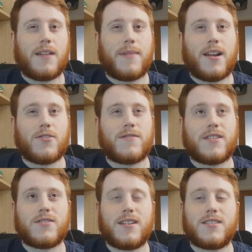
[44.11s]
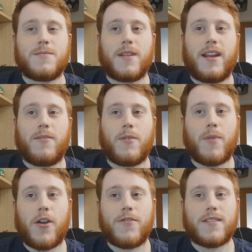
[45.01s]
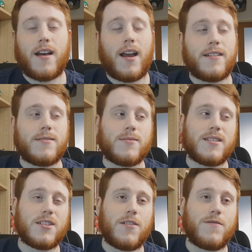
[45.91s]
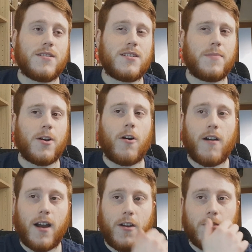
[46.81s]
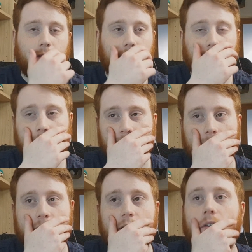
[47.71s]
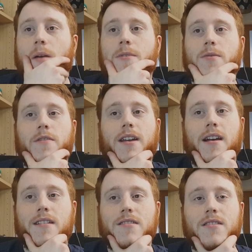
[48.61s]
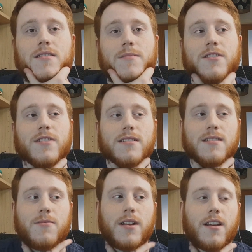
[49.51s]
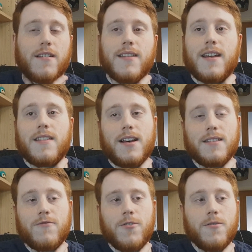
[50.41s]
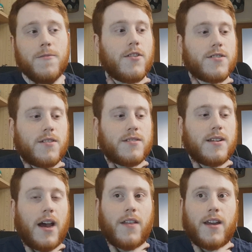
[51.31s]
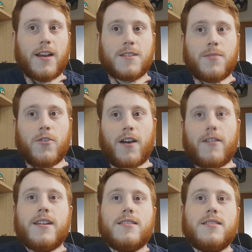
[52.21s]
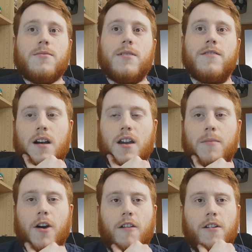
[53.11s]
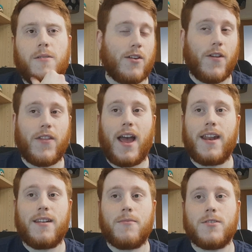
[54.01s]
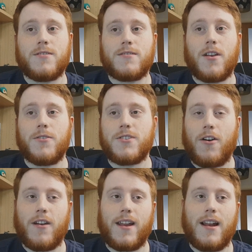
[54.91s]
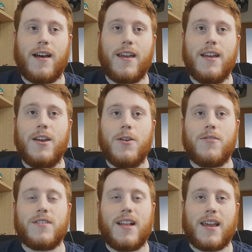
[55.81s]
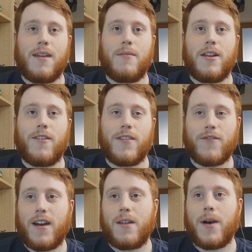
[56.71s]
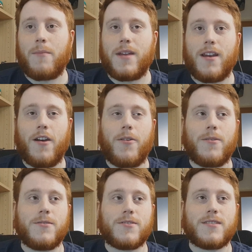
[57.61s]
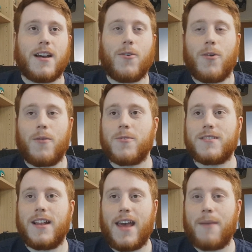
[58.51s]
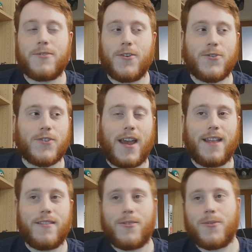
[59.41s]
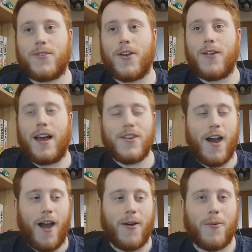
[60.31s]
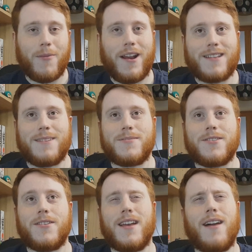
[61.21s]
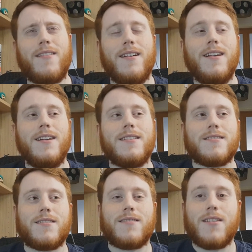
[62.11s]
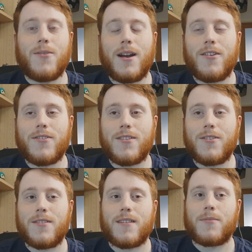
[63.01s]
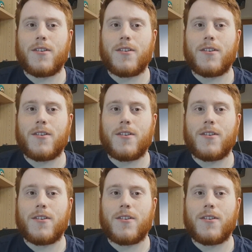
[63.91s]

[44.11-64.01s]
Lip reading: by the looks of it, because now she's playing with both sides, which should be all right hopefully, and we'll see what happens with the character, because I'm interested to see where they're going to take that route, and also see how they're going to explore that relationship with Hyakkimaru. God, that ending was so shocking. Like, it was like getting bit off the find about Mio, and it was just like all at once, then the episode just ends. It was so like, no, I want my next episode now. So they've got quite a lot to do this